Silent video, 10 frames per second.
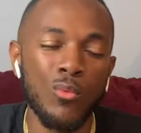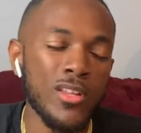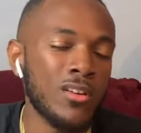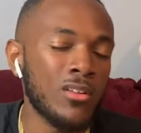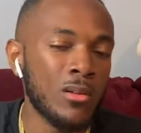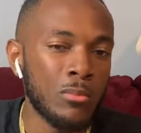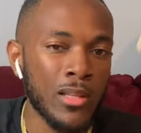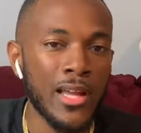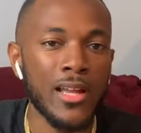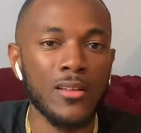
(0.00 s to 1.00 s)
We know the
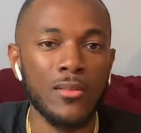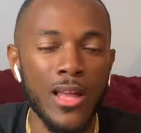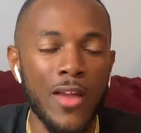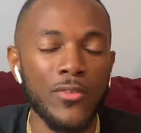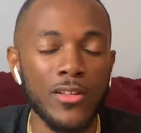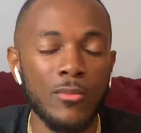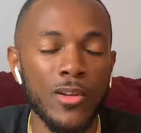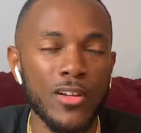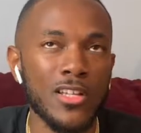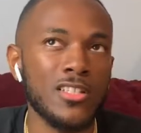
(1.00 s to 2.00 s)
black African
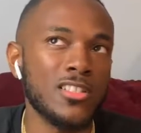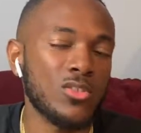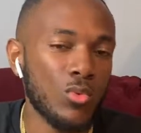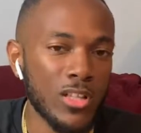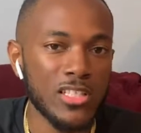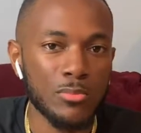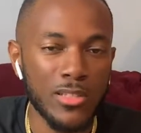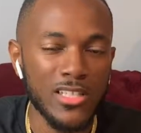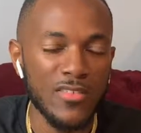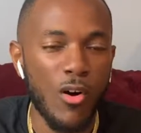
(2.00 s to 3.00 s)
Americans as well as
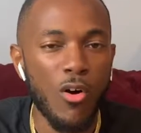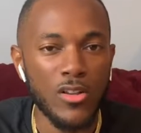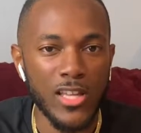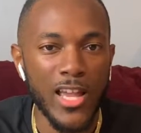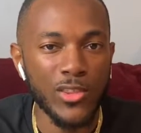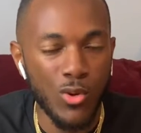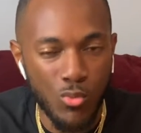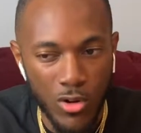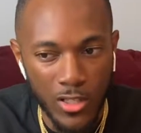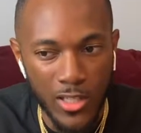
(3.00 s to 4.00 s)
police have always had their
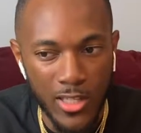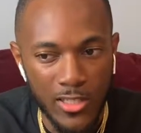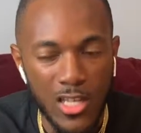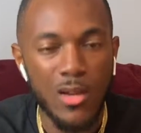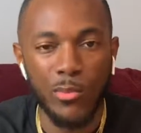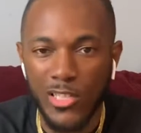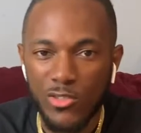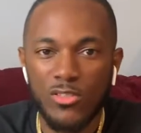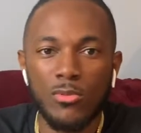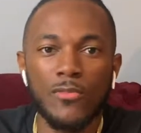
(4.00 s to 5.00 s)
run-ins, but
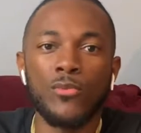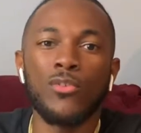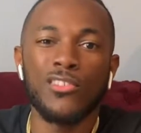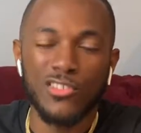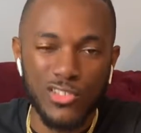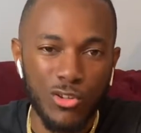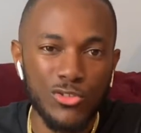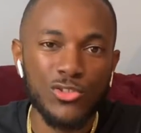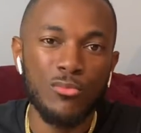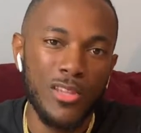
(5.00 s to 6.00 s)
this was before the
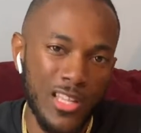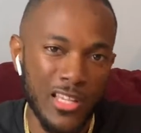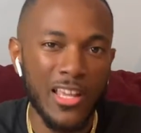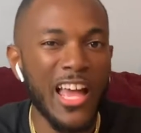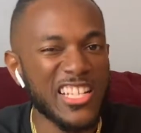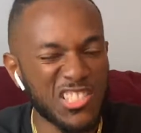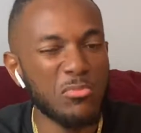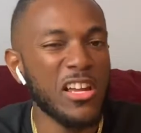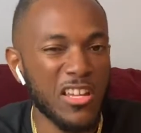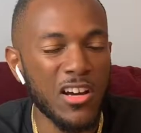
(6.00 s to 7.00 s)
social media
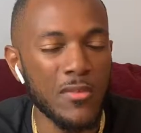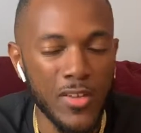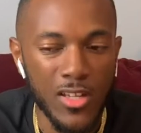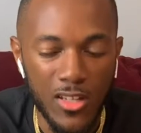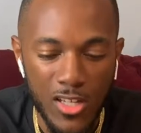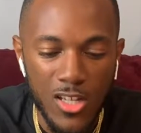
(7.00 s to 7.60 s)
aspect of it.